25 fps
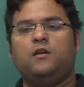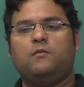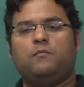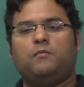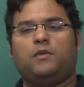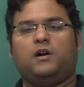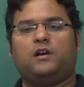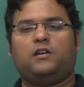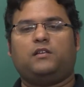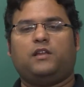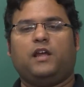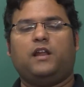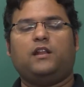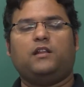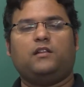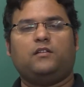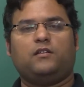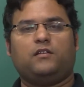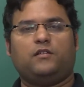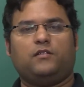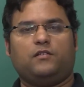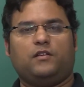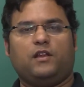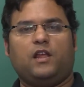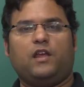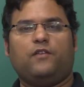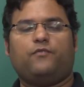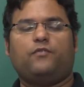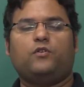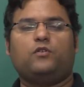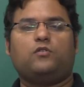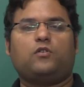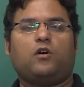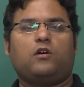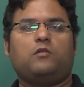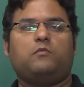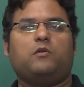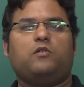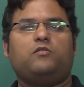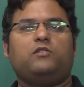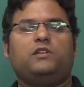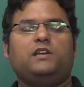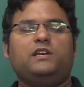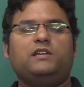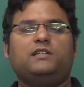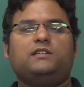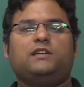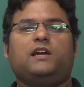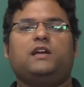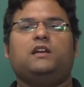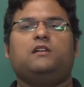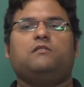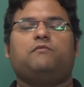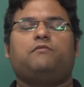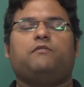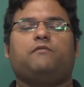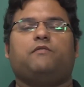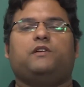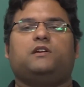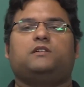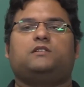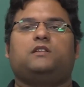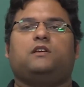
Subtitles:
But then if you talk about these kind of effects,